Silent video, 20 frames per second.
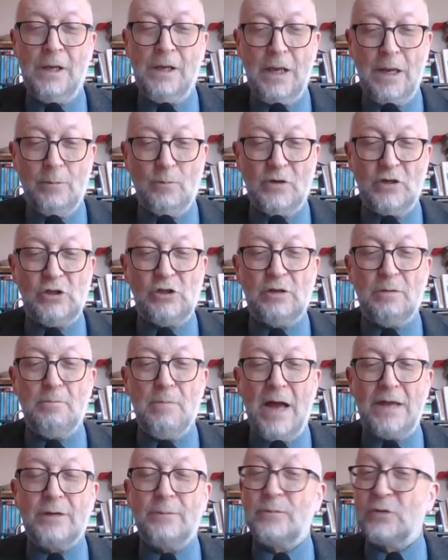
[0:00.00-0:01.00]
in which
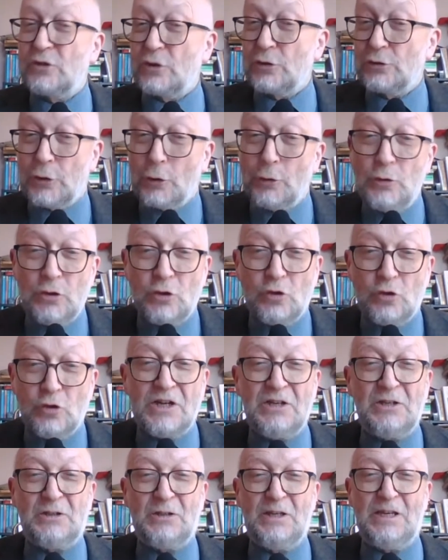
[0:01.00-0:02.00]
Madame
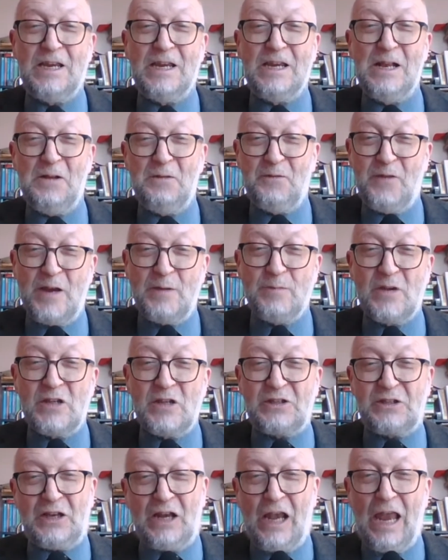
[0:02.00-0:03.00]
Sosostris, the
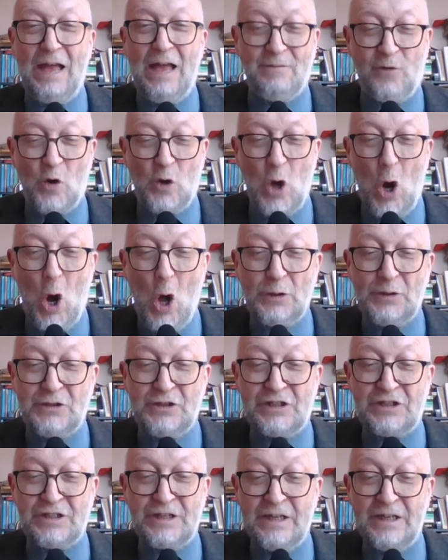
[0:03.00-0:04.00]
famous
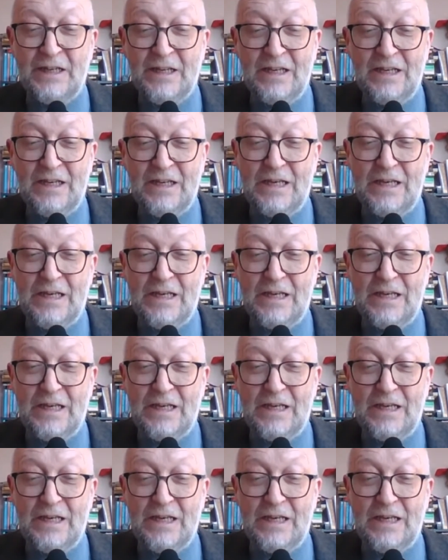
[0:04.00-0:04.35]
clairvoyante,